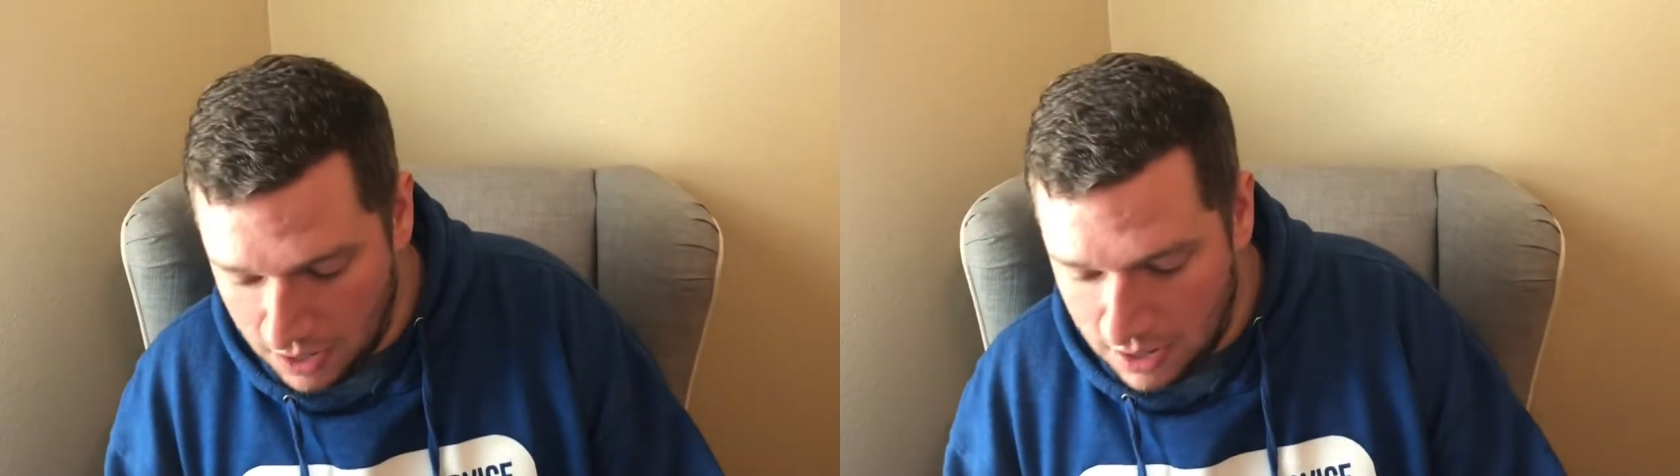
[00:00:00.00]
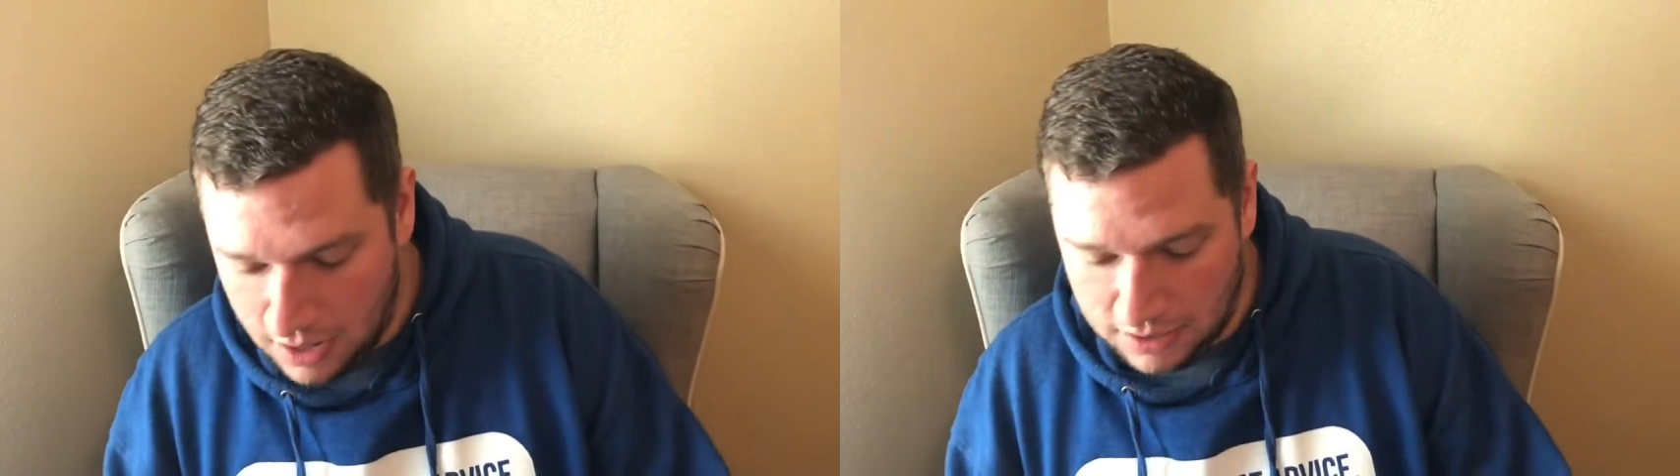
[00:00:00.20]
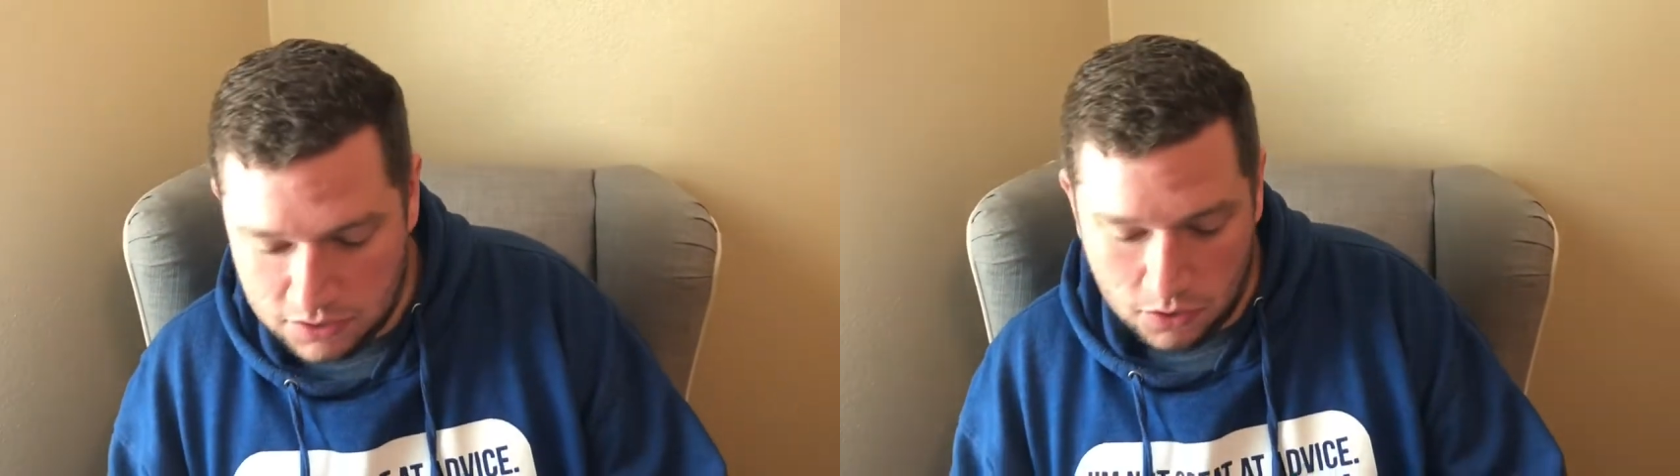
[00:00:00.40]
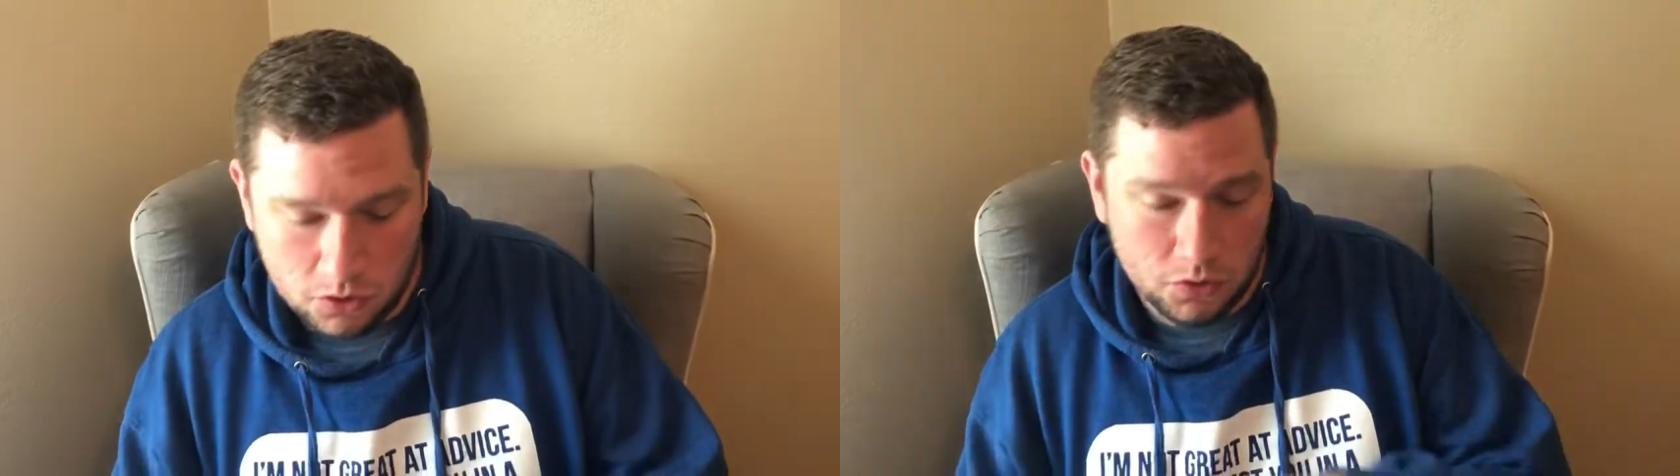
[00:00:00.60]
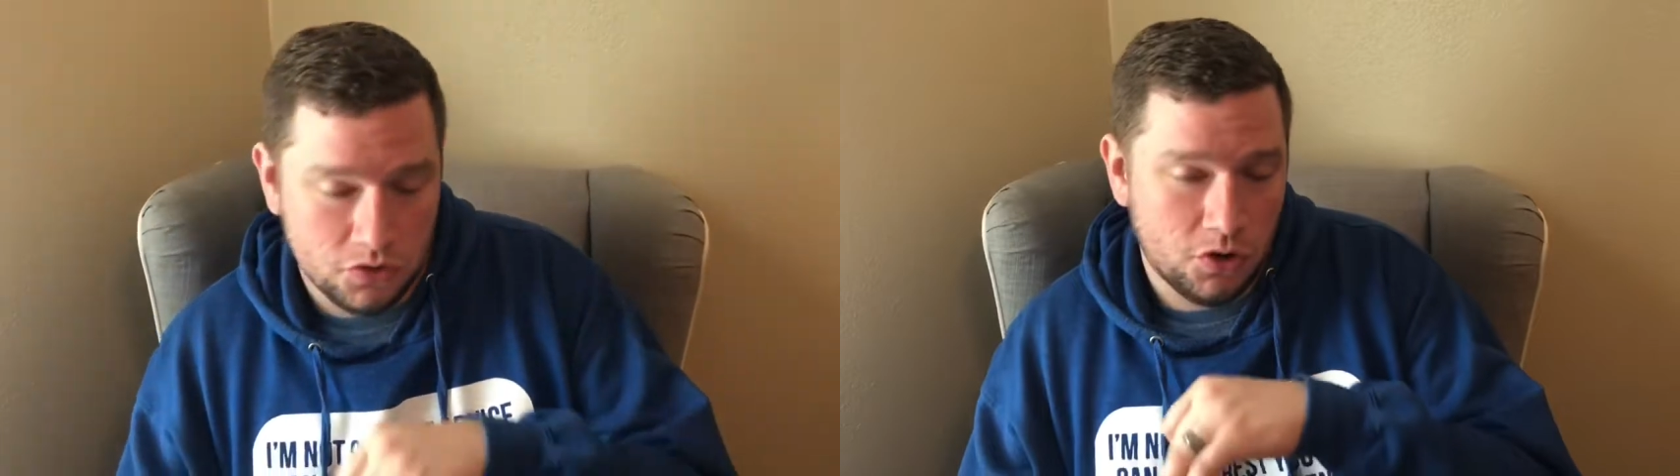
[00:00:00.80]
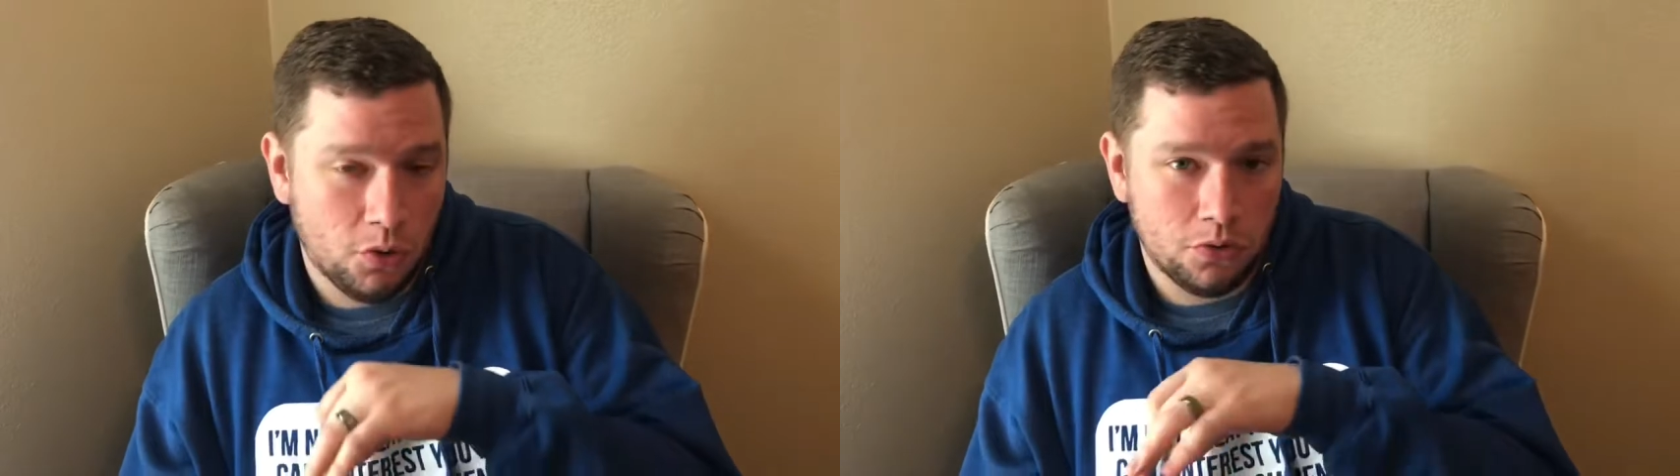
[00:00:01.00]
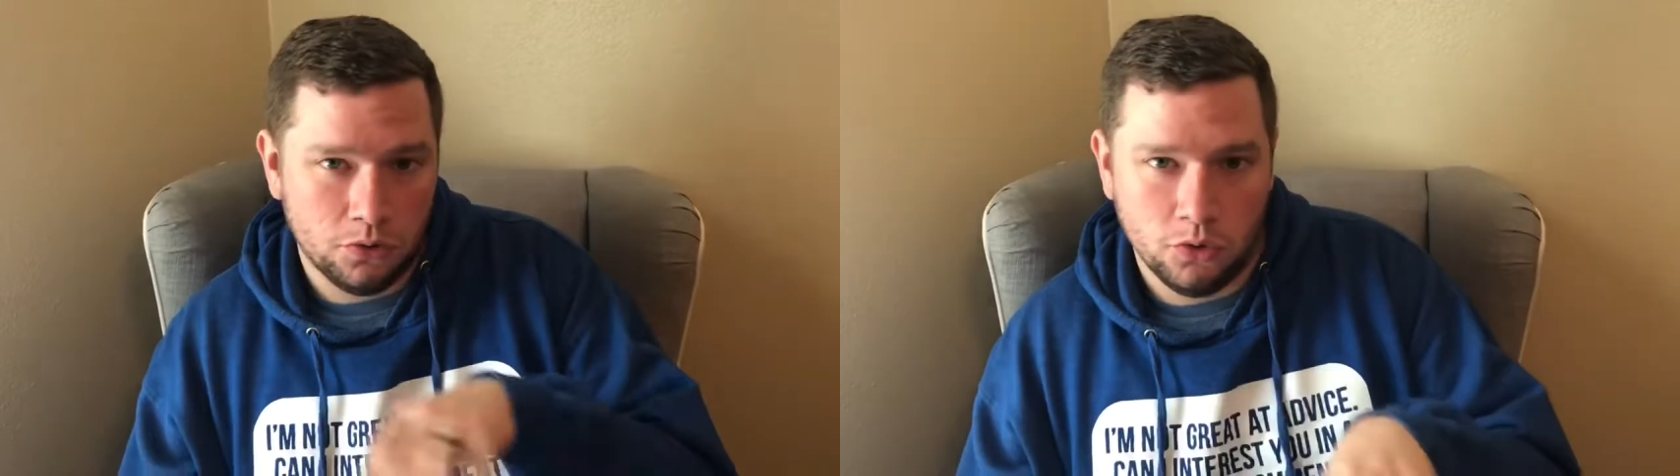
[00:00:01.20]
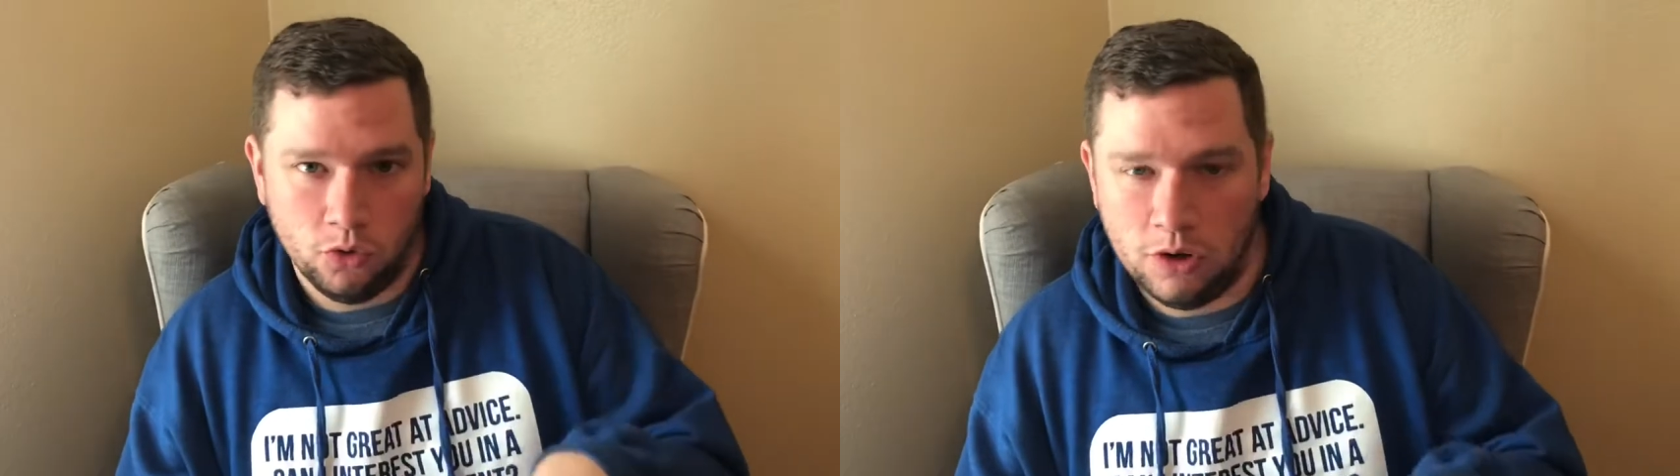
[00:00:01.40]
And so you'll just go
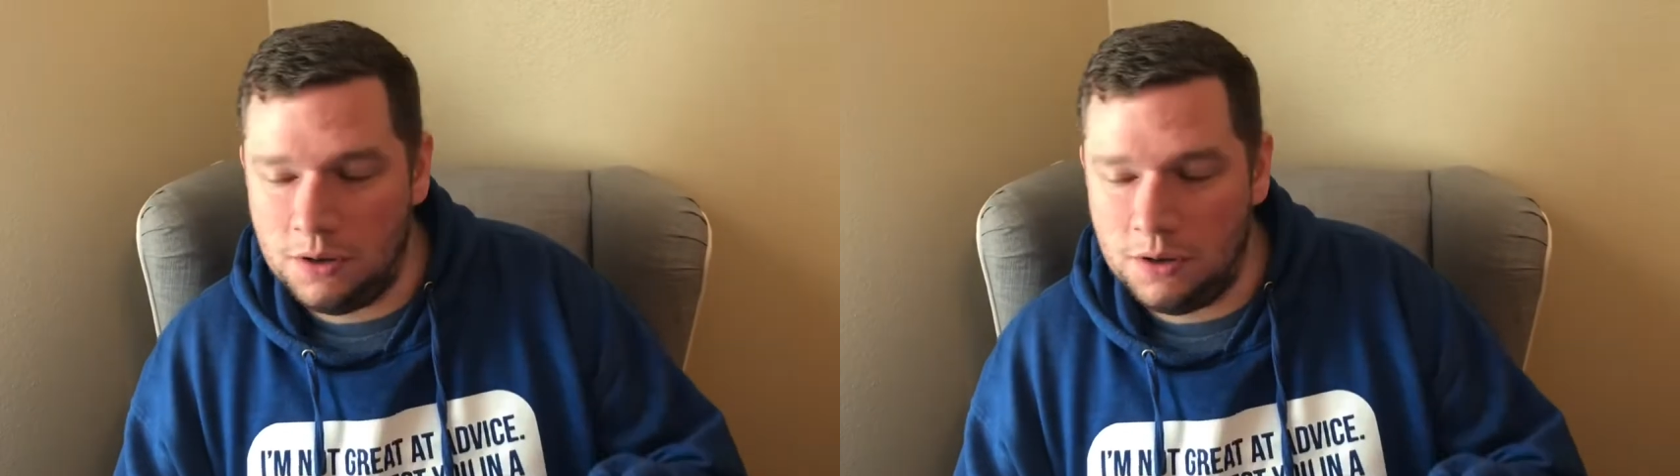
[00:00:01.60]
through,